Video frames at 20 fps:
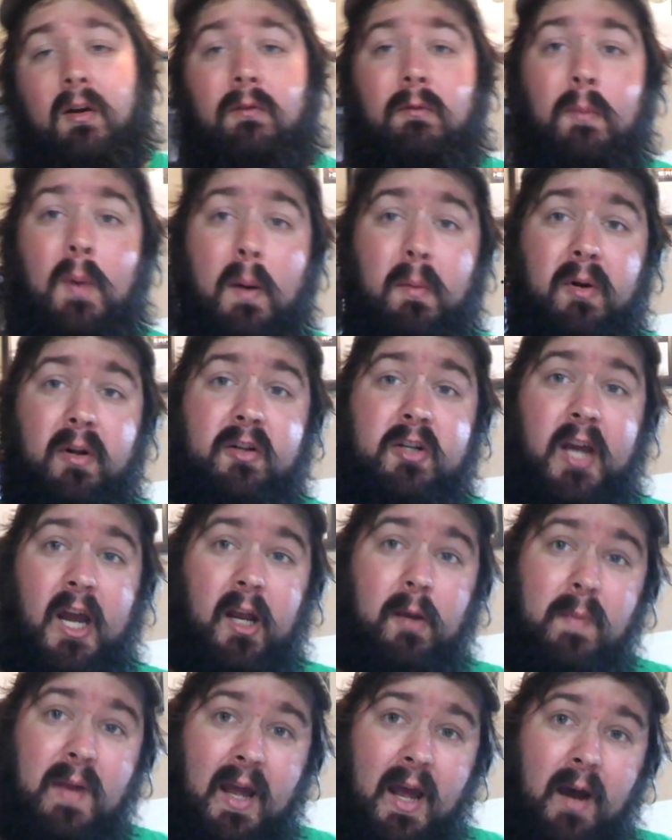Remember to check
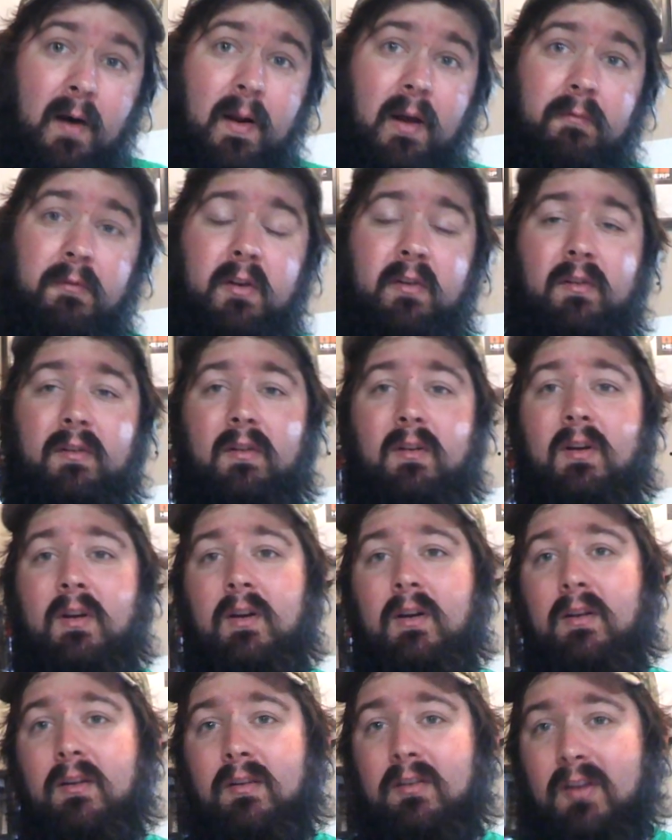me out every
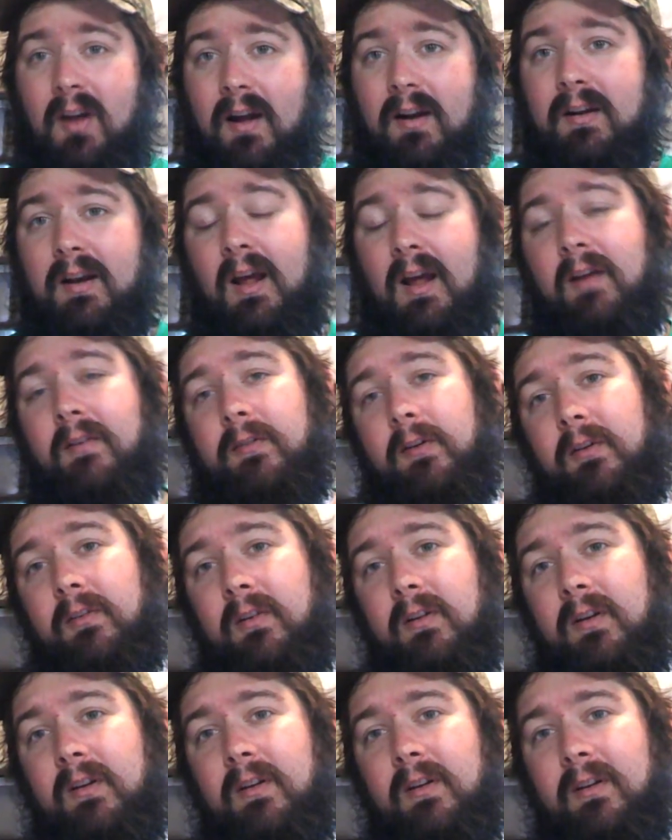Sunday for
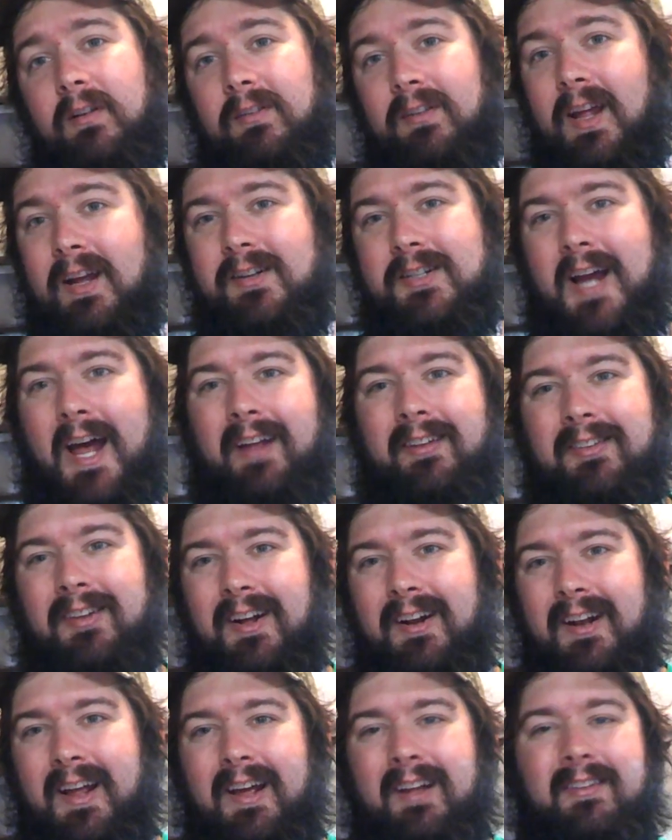Snake Chat
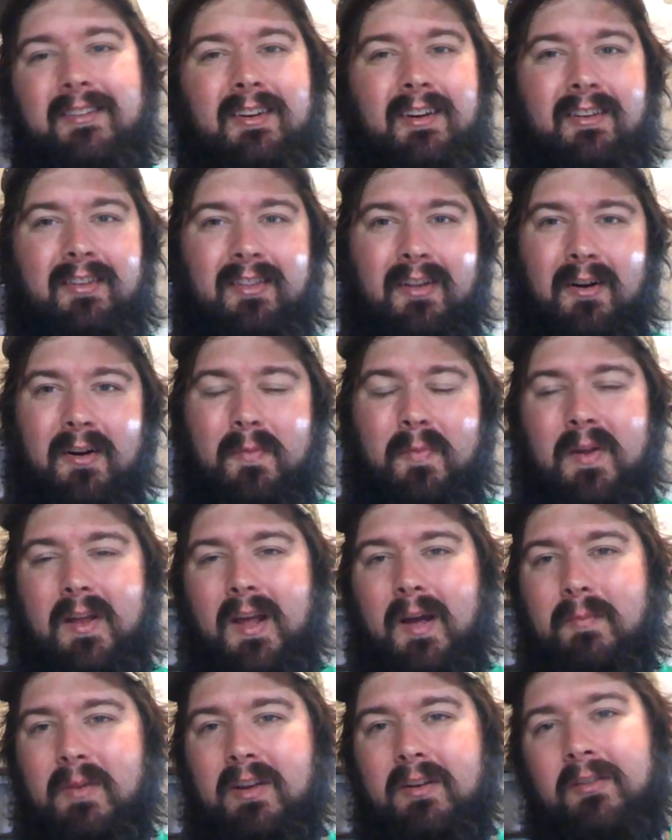Sunday at 6:30
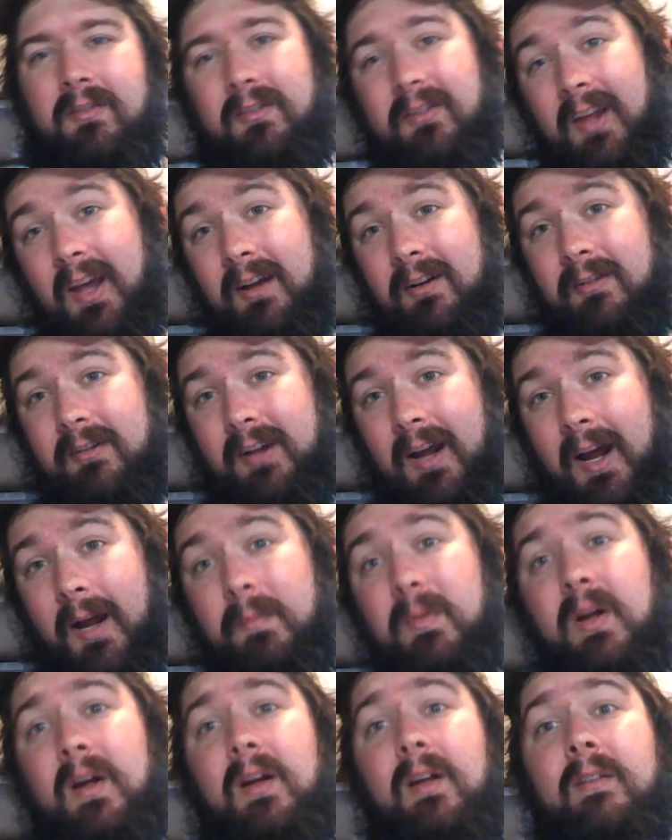p.m. Eastern Standard Time.
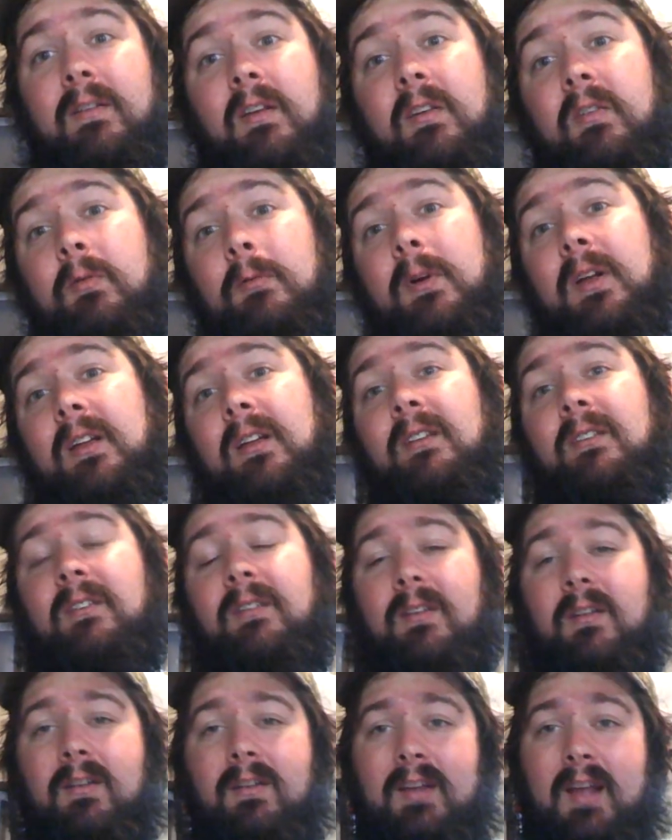This weekend's
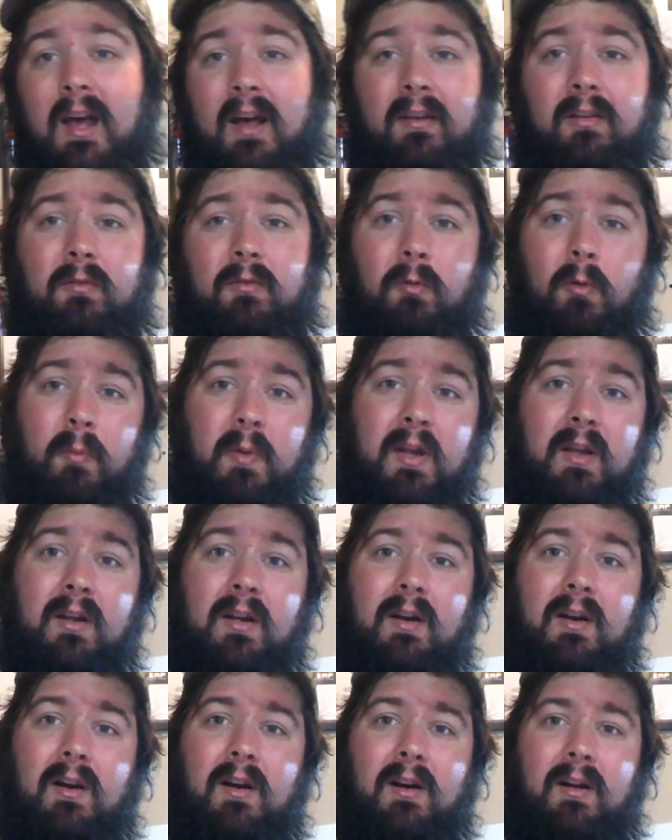guest will be
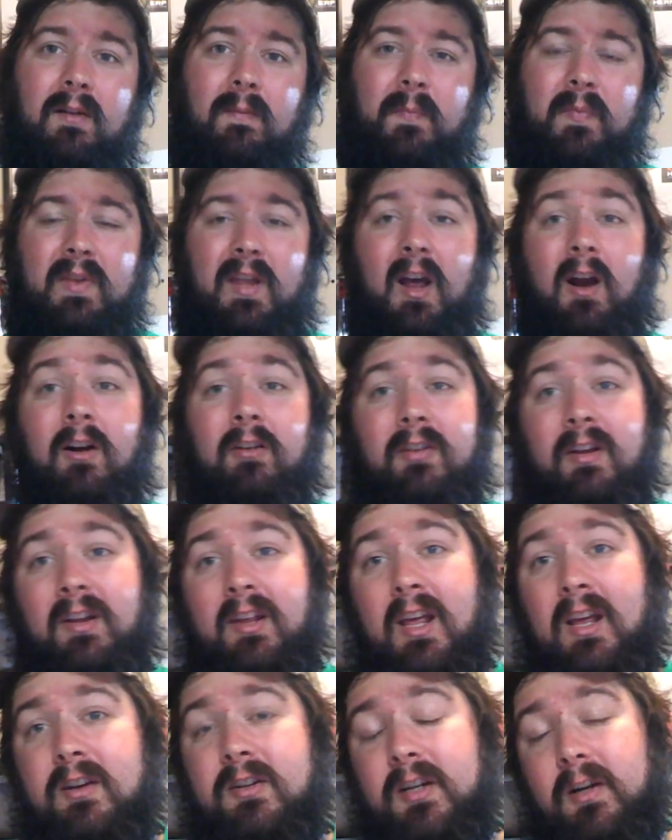Terrence and
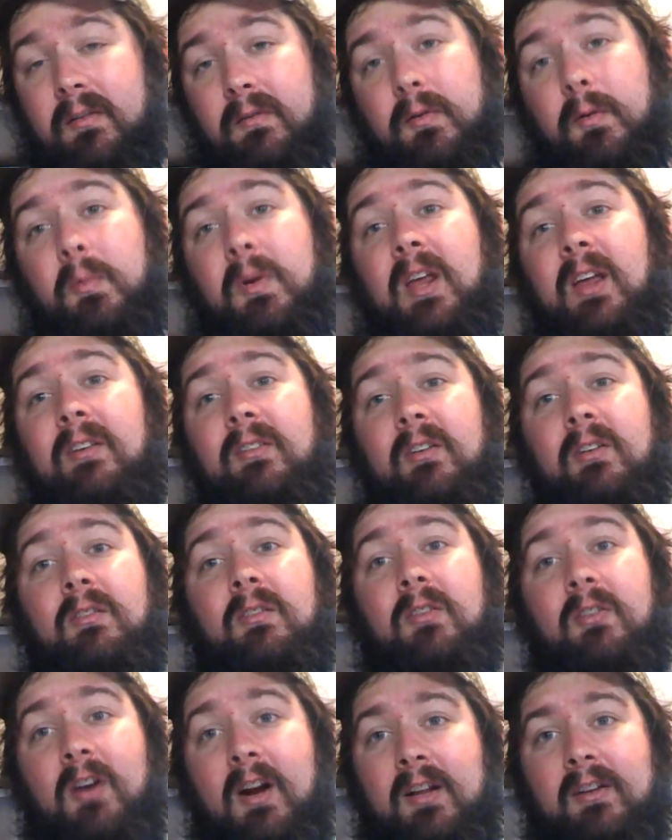Keisha from Keys
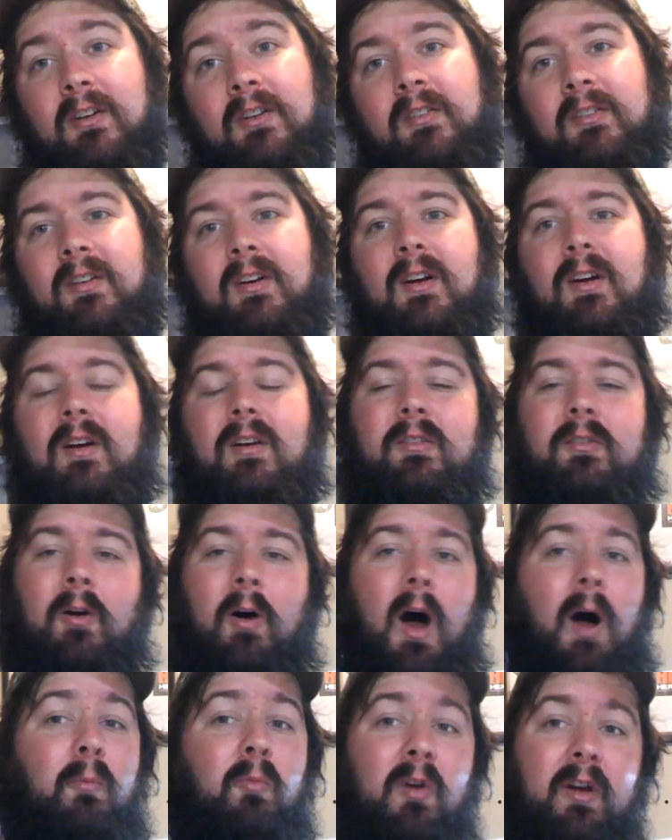Constrictors, so
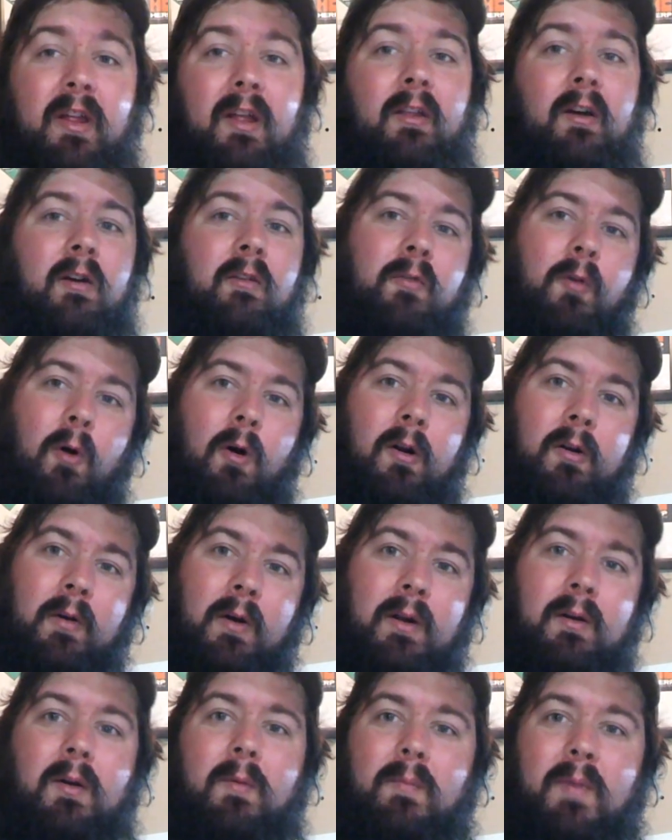I'm really looking forward to
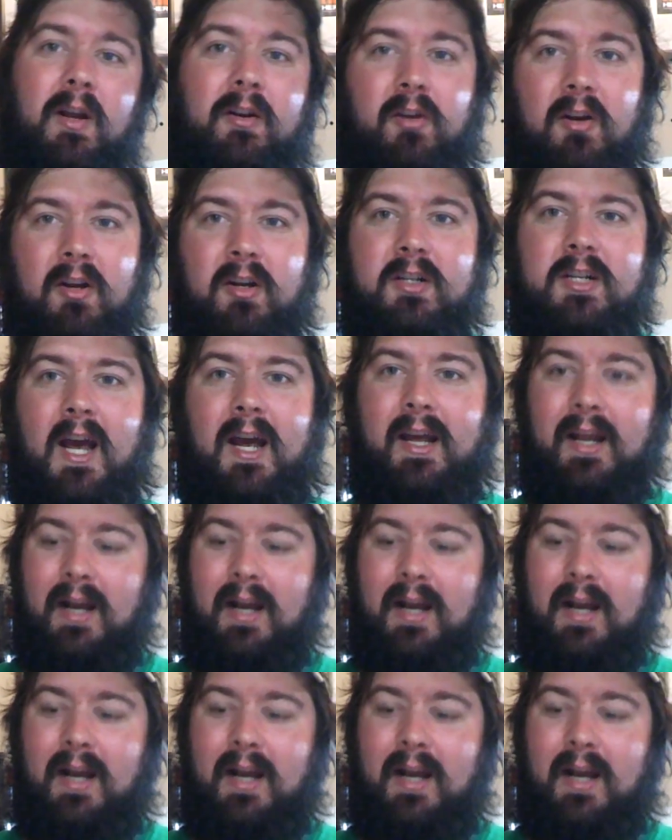it. Make sure you check it